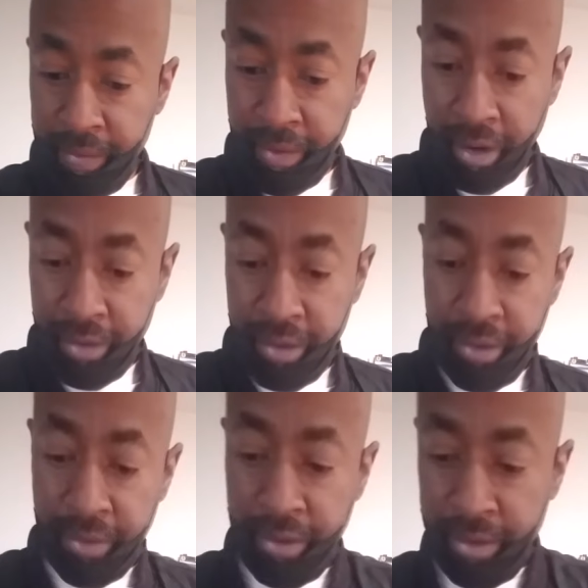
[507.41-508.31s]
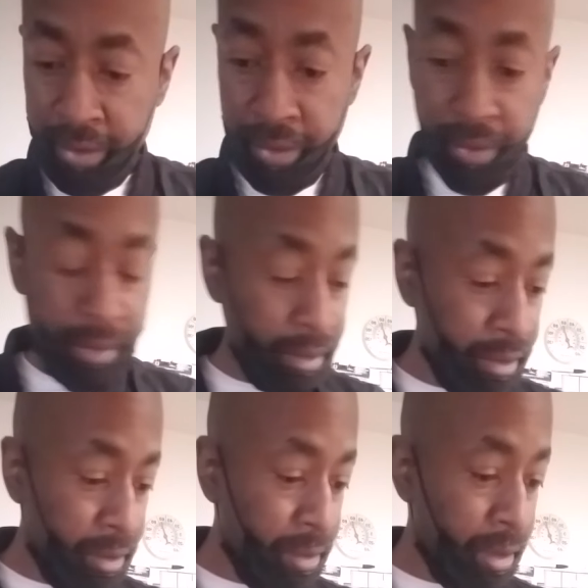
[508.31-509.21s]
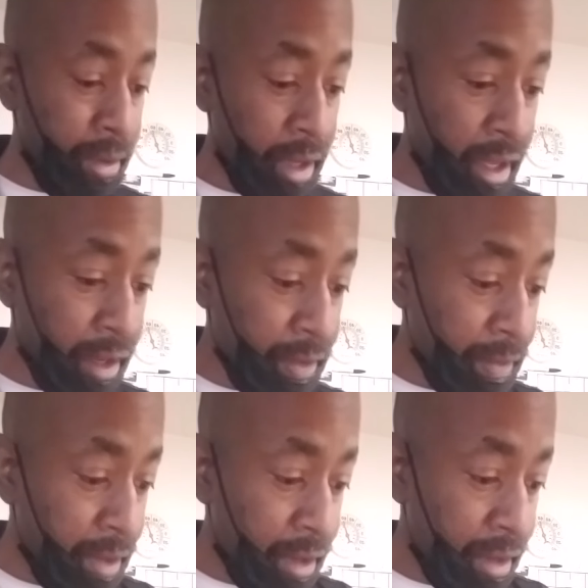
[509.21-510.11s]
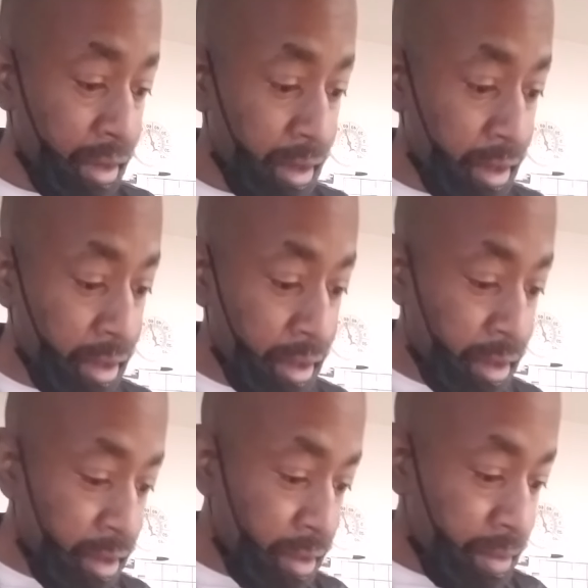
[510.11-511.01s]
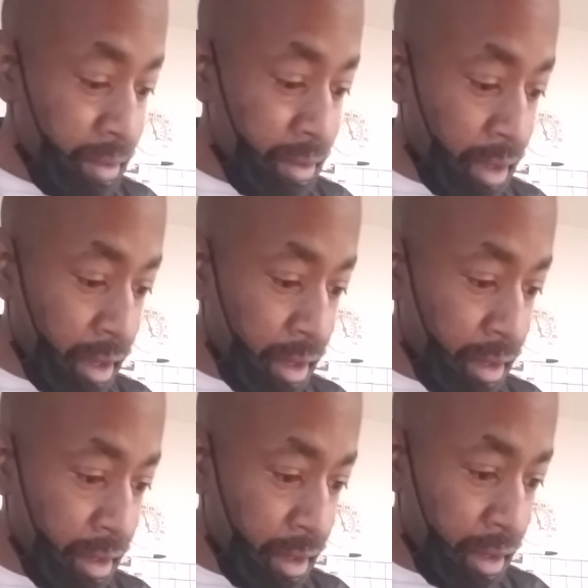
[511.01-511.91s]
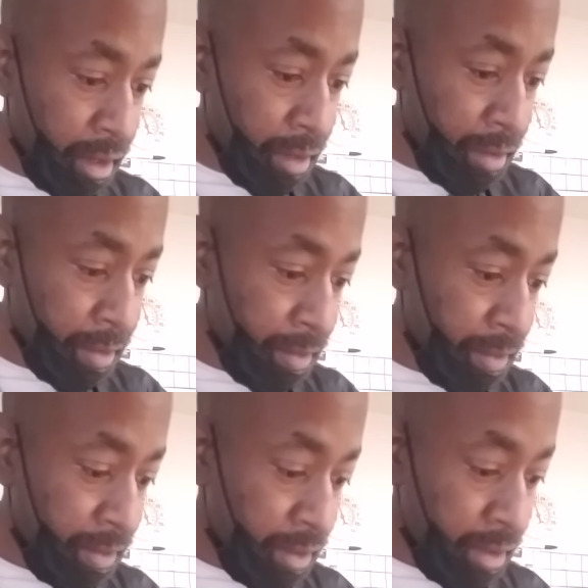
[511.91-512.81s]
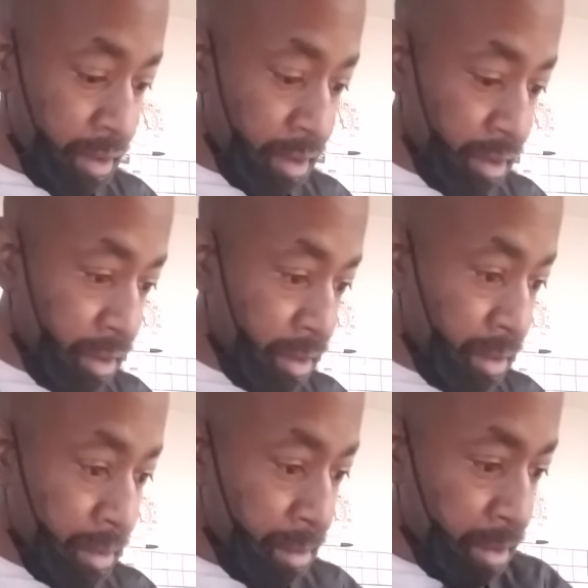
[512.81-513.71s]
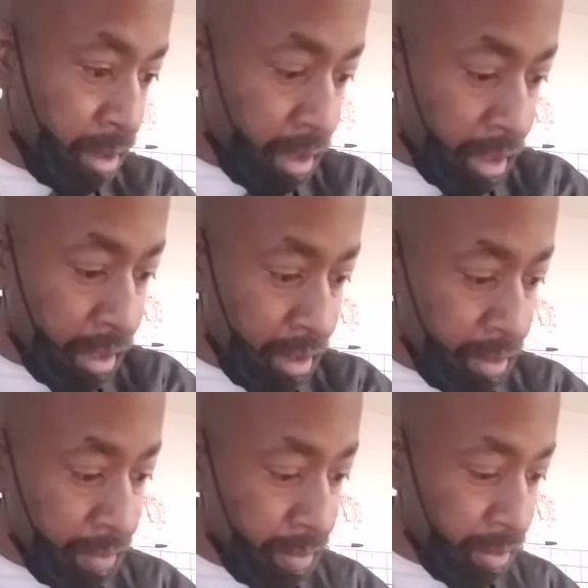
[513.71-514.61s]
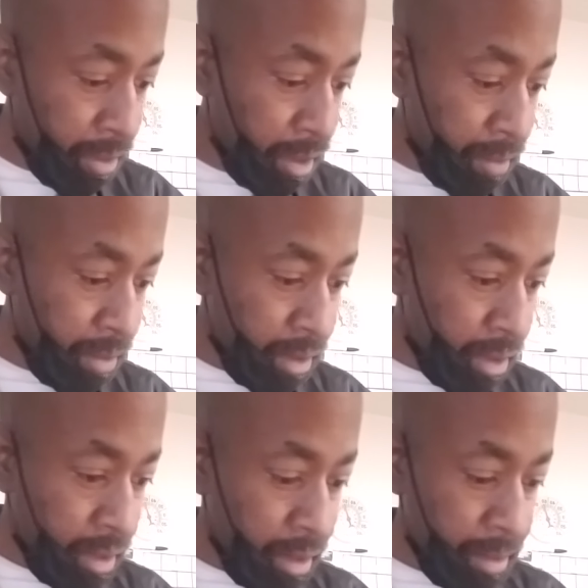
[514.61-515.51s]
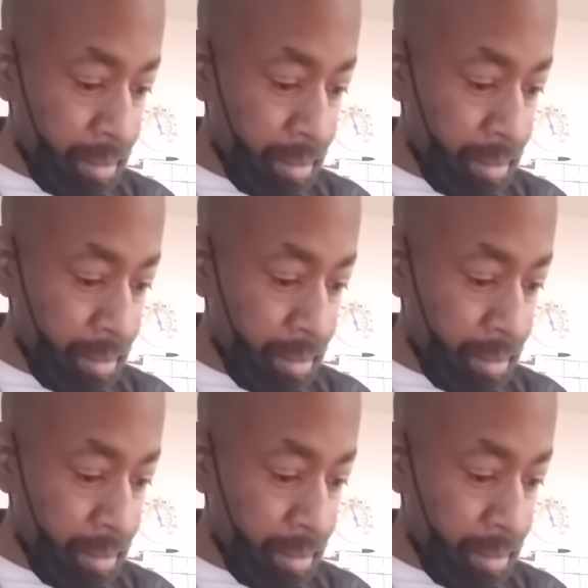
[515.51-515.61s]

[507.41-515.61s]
I'm not gonna do two whole cans of that. I'll do a can and a half. Put the olives there on top.